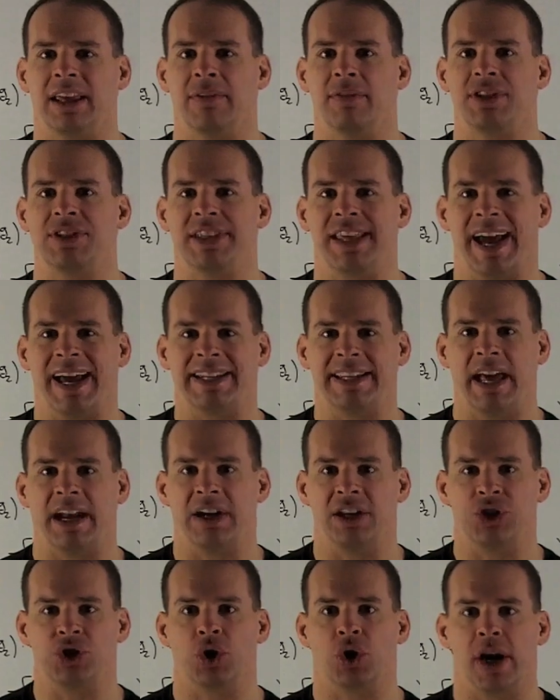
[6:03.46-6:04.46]
that give us the
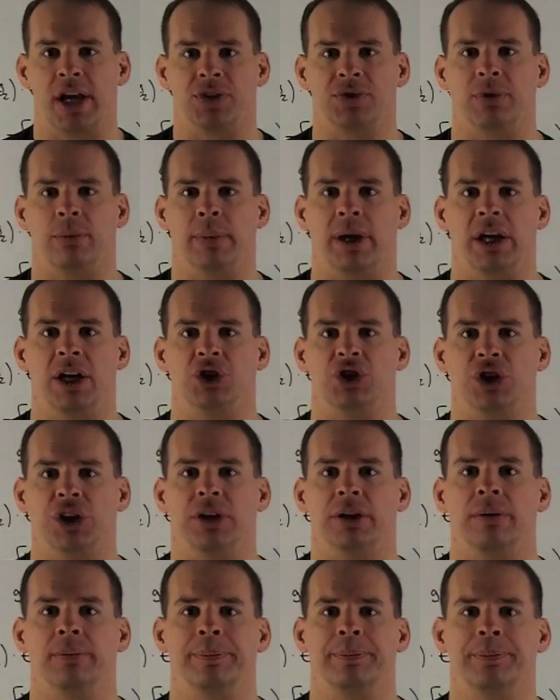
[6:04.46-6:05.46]
identity
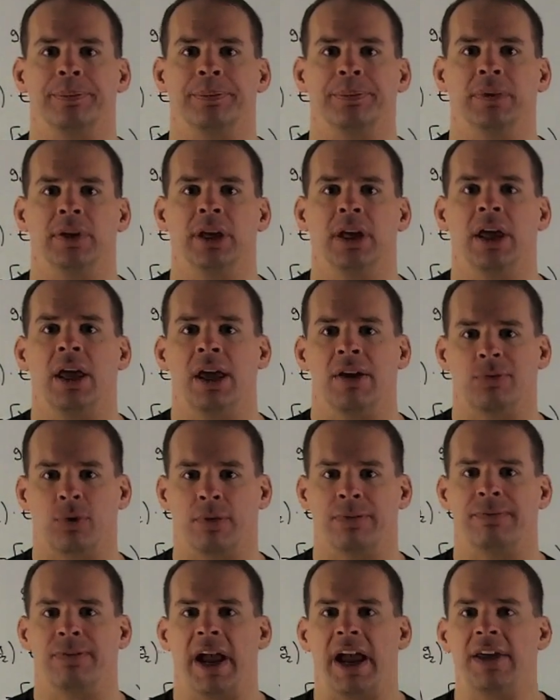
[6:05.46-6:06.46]
transformation.
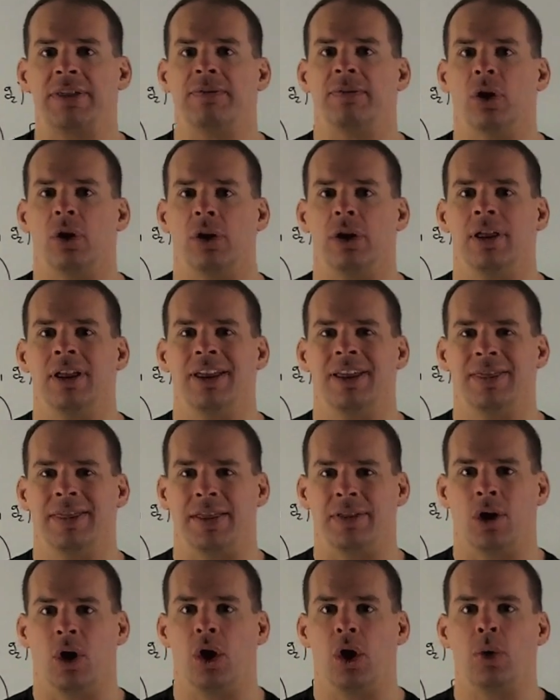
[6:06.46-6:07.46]
If we're faithful,
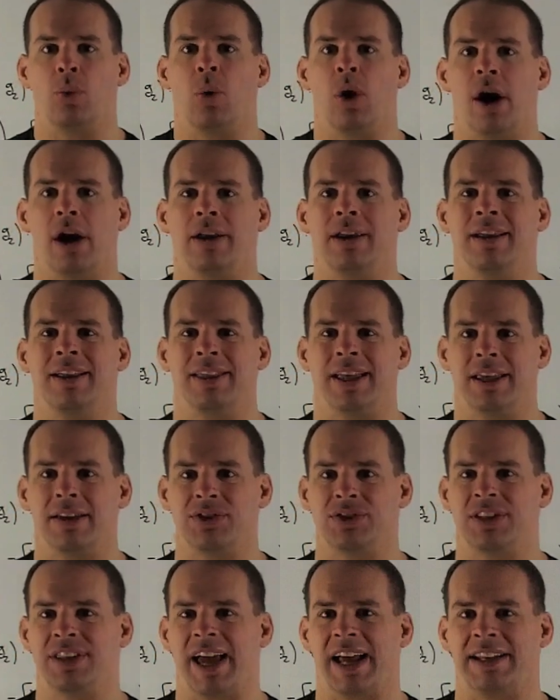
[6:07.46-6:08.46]
then the only one that
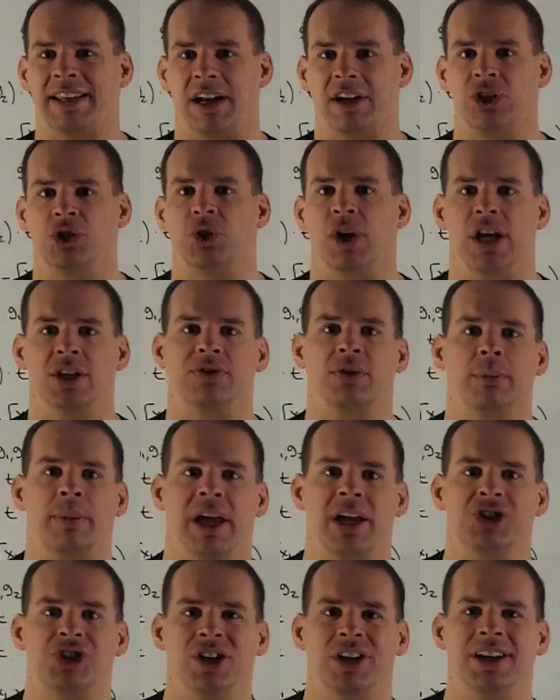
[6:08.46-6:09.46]
gives us the identity
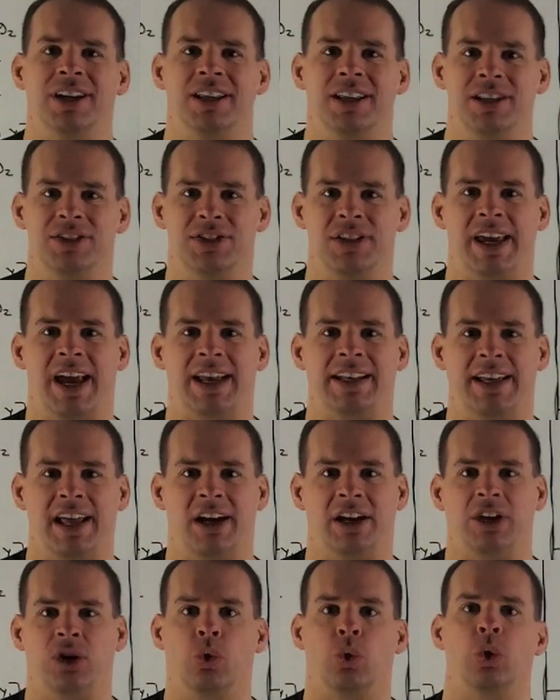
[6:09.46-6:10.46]
transformation is the
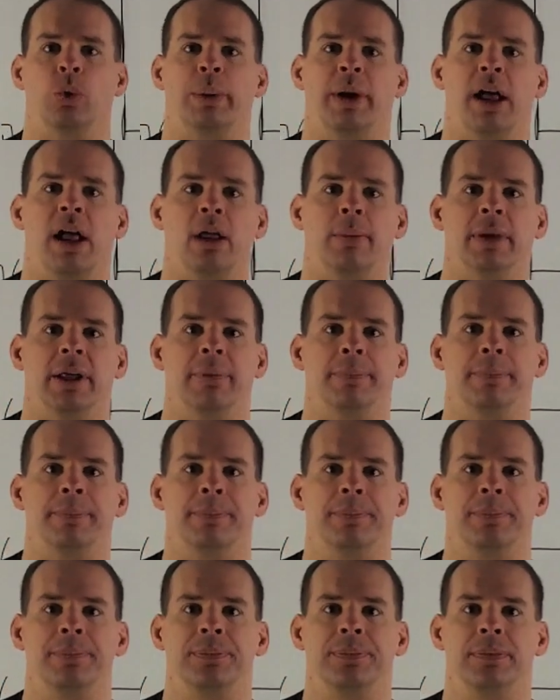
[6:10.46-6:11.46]
identity group element.
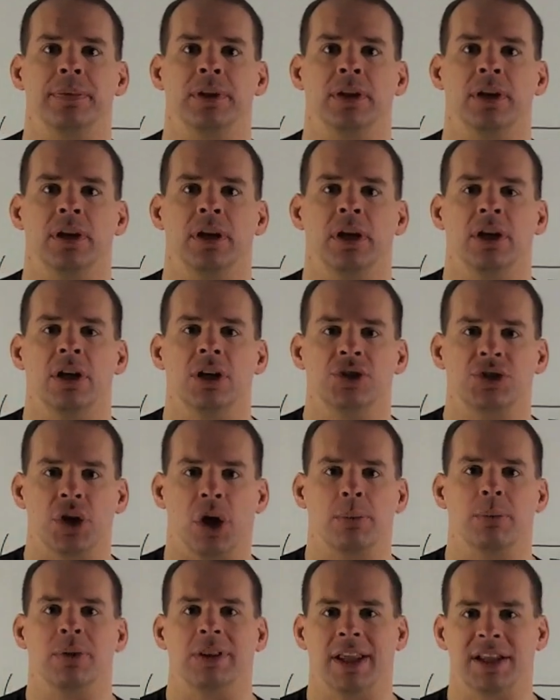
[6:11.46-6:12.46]

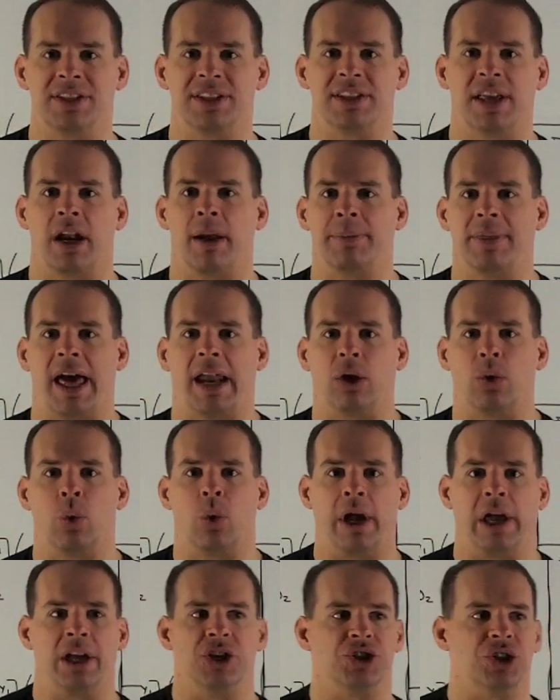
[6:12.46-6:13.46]
So let's set up that
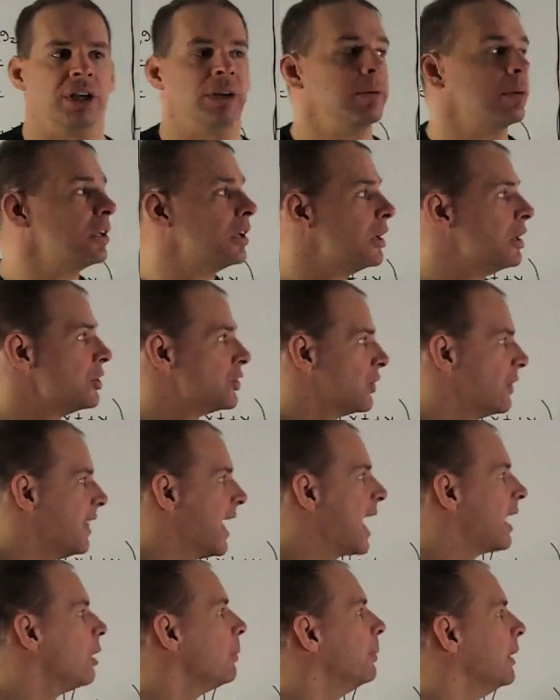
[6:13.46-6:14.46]
equation. So
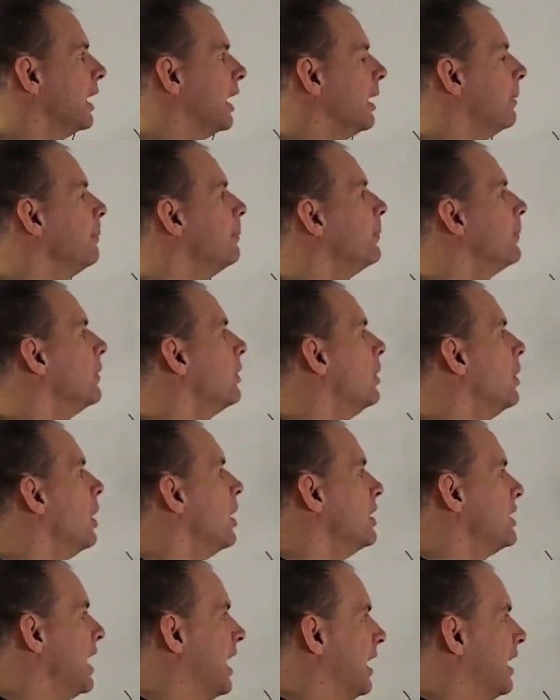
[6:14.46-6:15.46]
that'll be
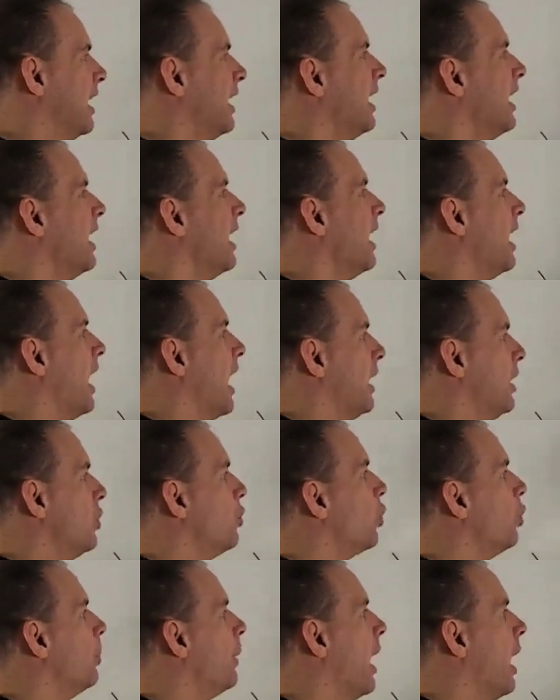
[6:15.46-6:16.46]
take
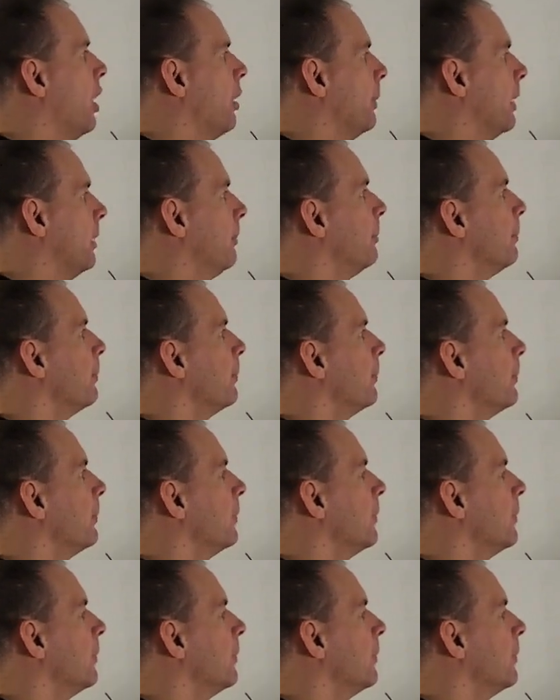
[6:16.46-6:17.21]
any group element,